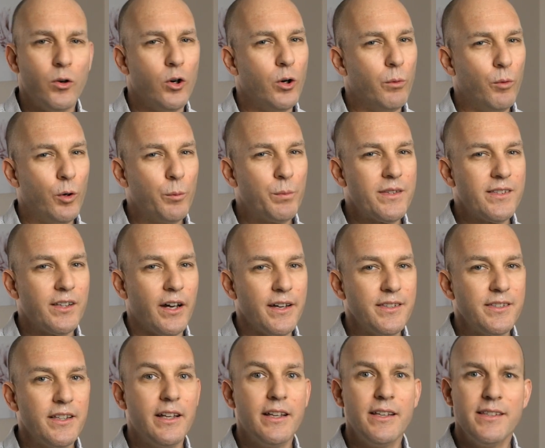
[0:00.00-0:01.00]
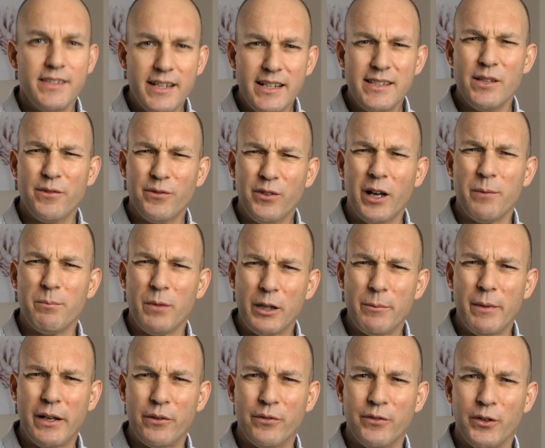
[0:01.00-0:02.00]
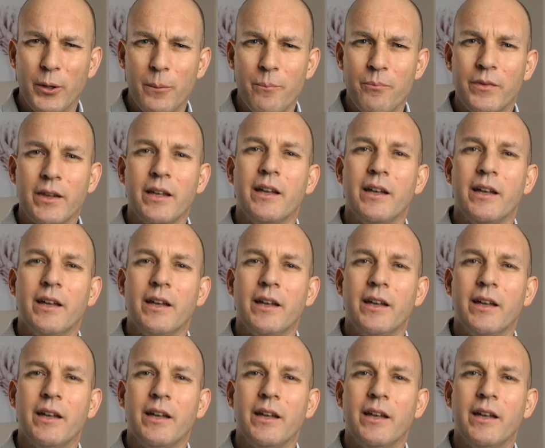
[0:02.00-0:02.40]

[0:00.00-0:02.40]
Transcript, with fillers: or more precisely, 65mm film.